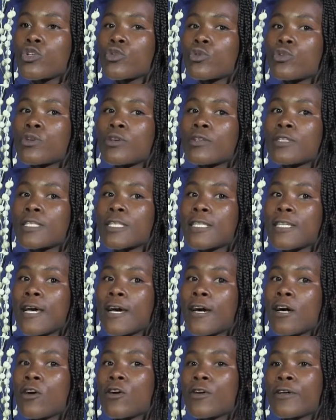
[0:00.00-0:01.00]
should
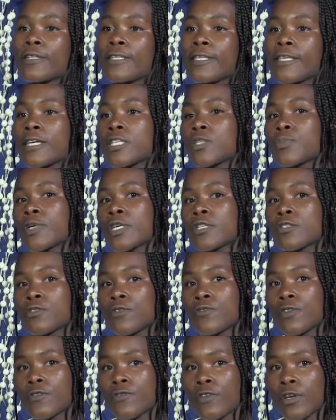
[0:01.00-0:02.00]
consider all the aspects
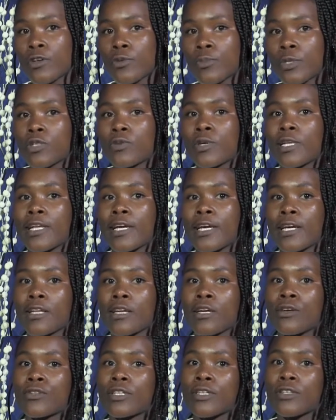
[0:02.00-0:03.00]
of environment while
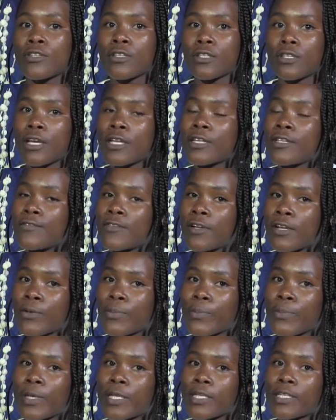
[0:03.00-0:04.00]
carrying out a
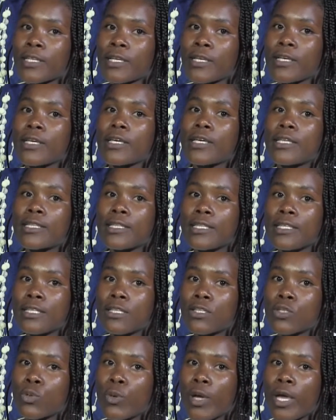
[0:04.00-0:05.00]
development. Mm-hmm. This
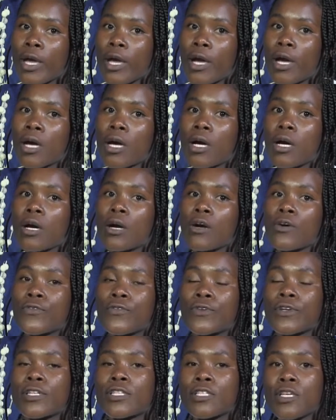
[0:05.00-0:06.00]
is where,
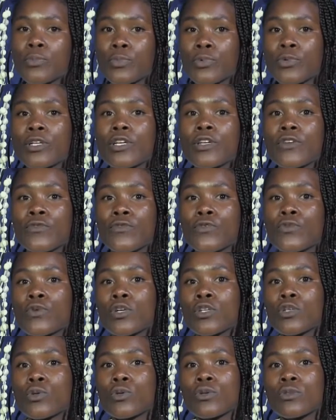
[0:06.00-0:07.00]
for example, if you
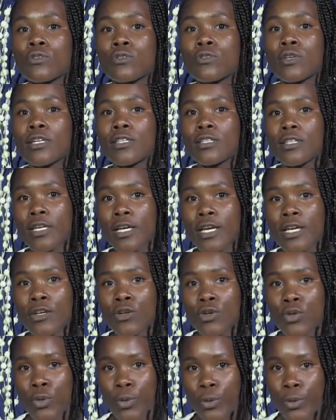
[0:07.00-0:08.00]
want to construct a
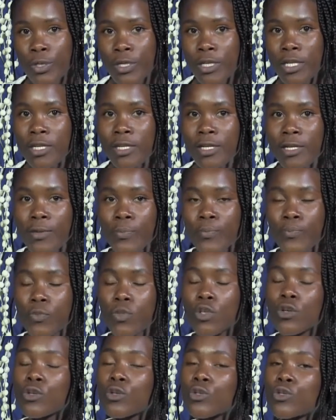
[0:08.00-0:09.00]
road,
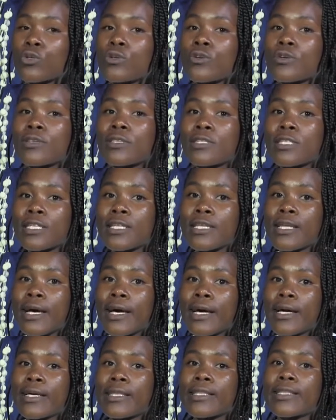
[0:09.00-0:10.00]
mm-hmm. you should consider
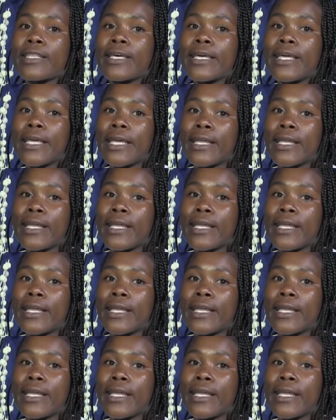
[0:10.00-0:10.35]
the